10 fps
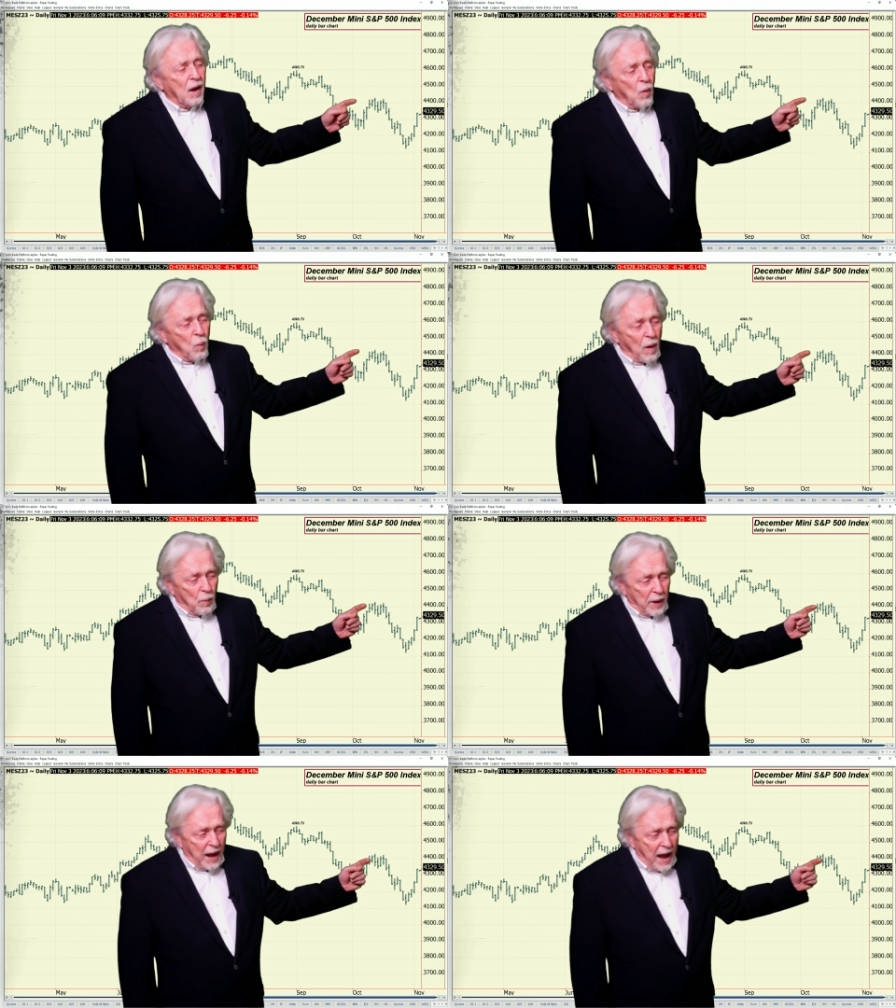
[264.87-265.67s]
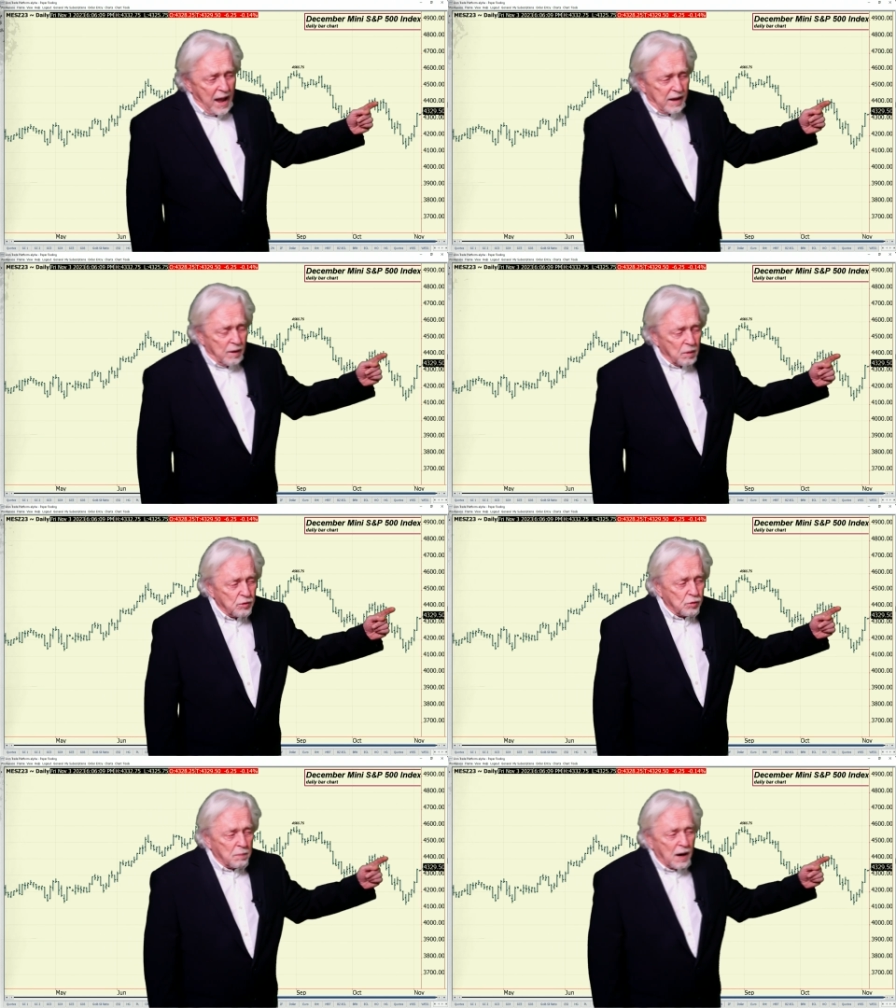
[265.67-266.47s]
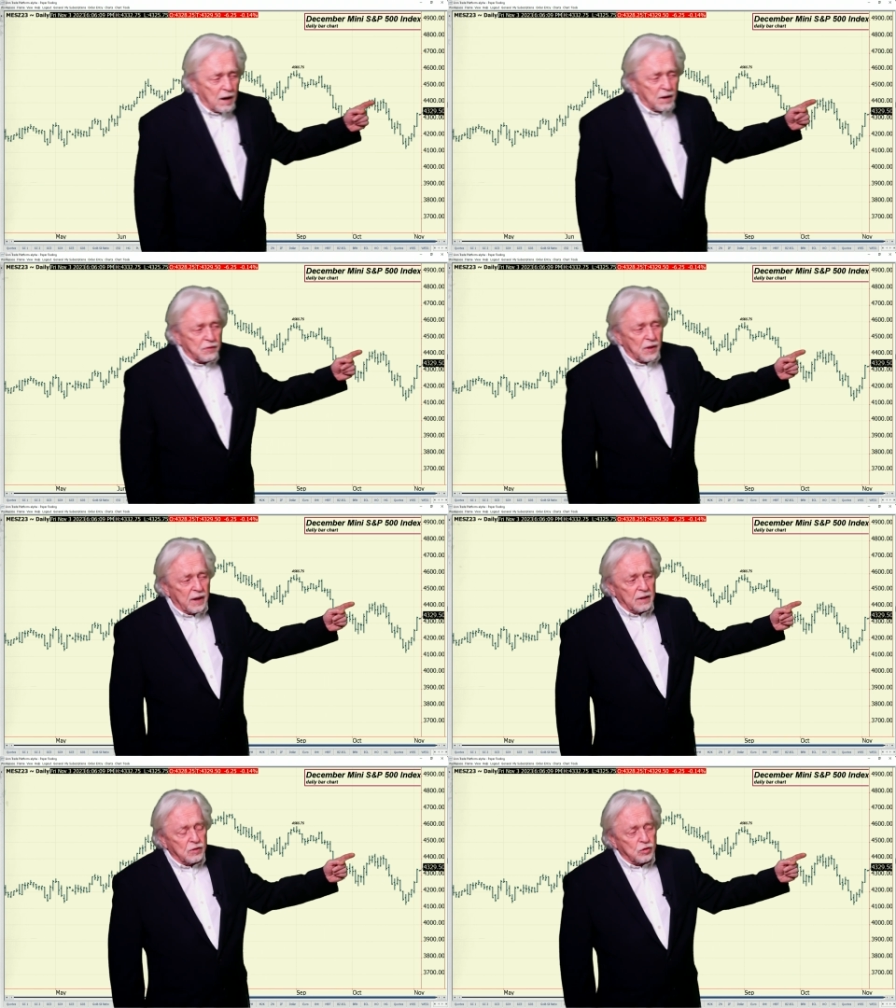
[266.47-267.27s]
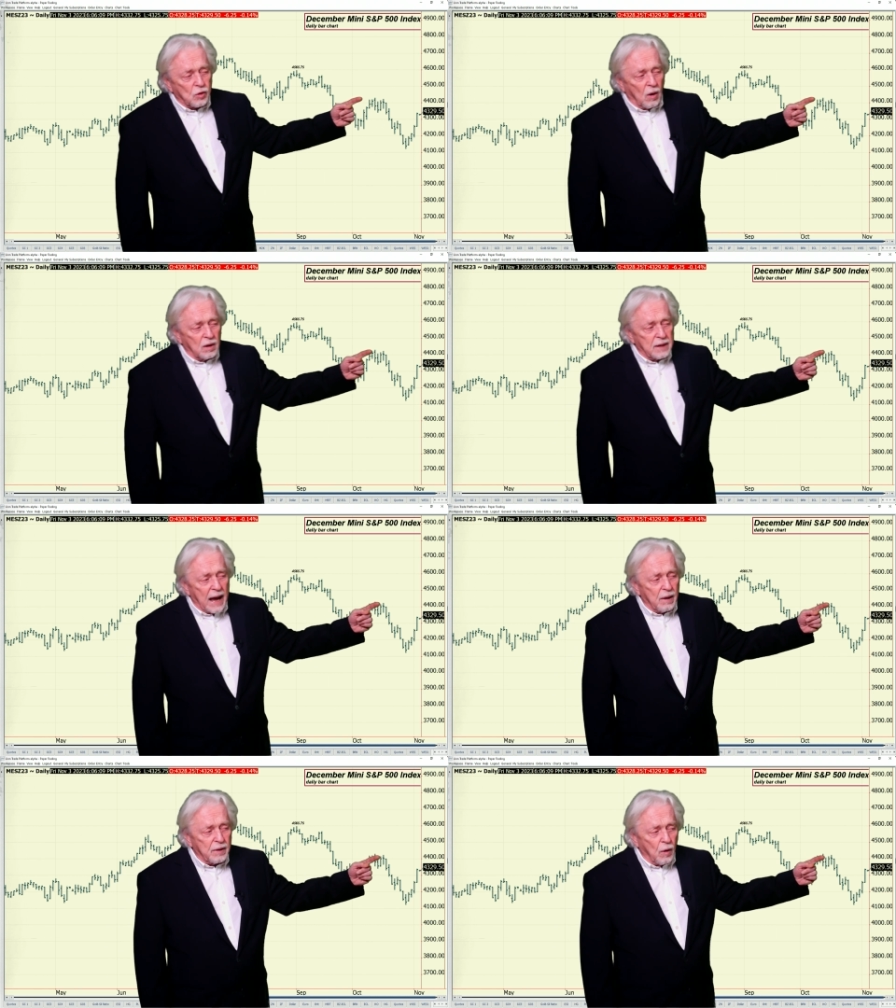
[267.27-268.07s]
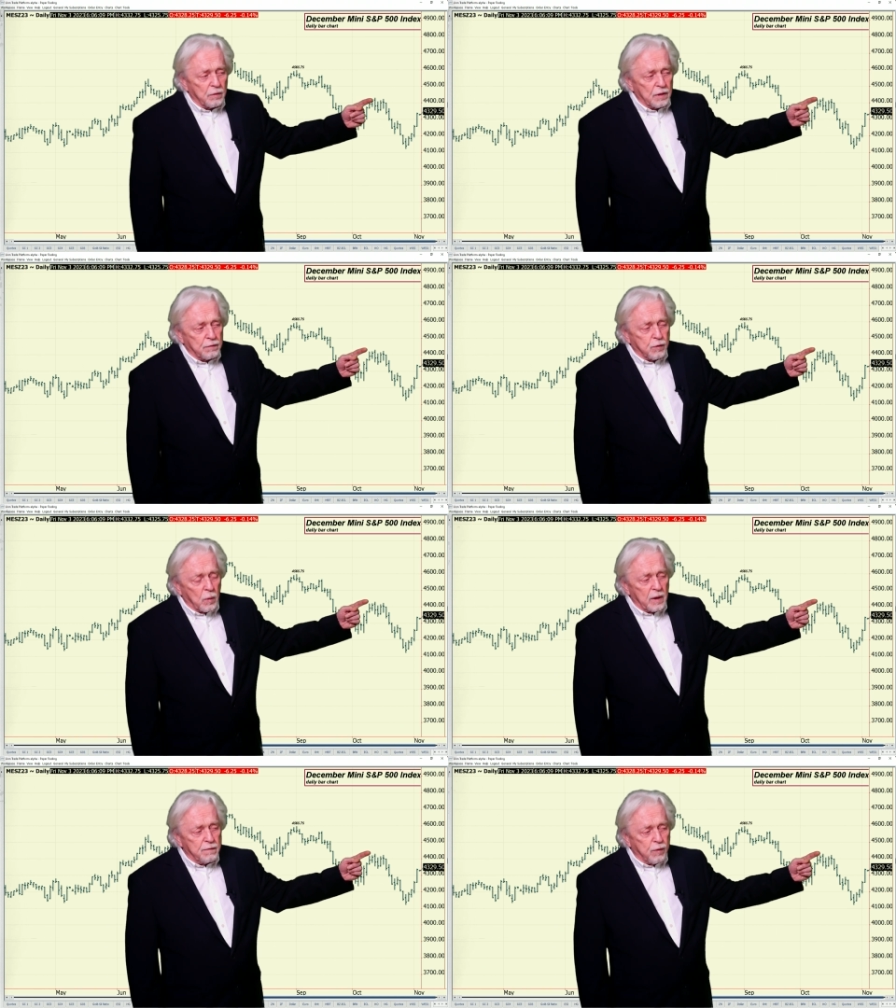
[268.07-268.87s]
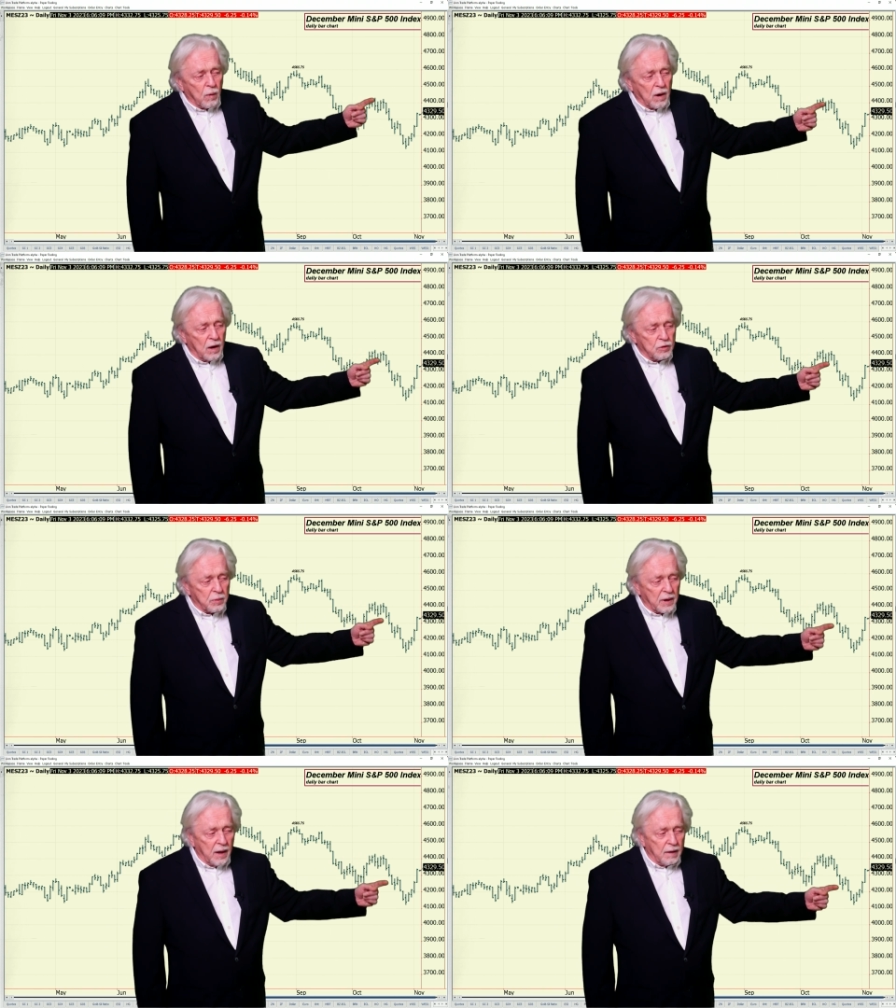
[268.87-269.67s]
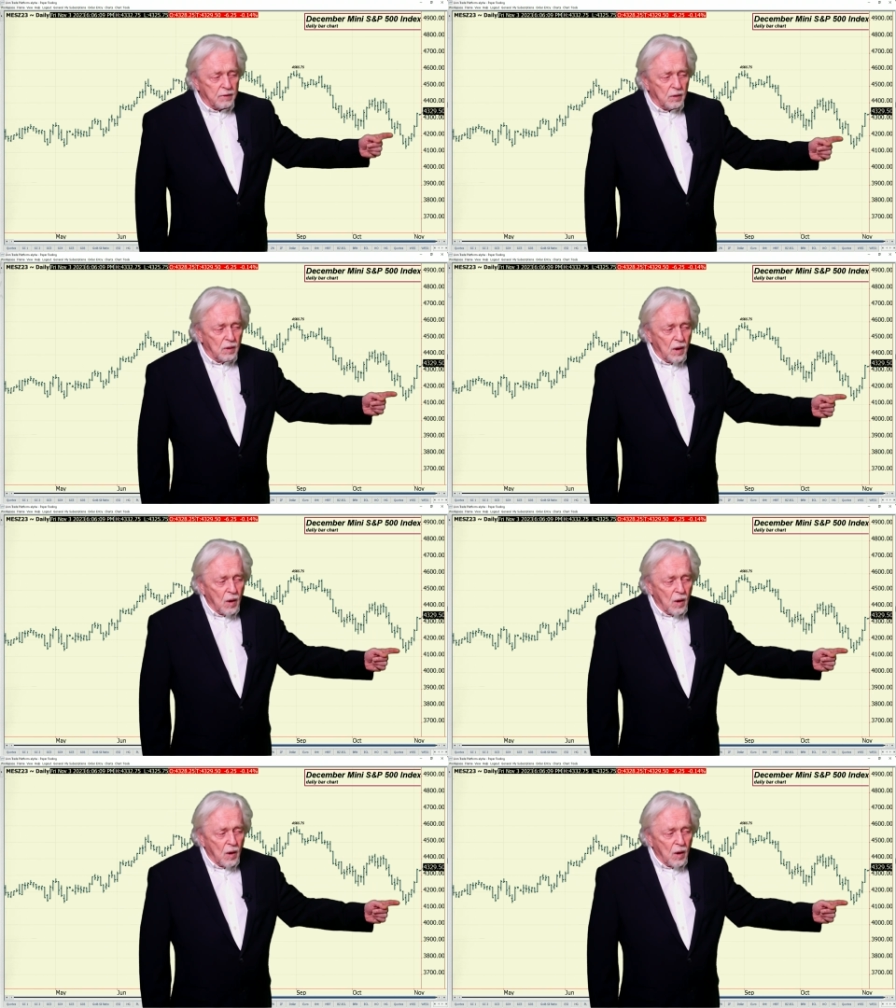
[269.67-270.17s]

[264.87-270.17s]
What we had here is a market that had stalled out over the 4,400 level,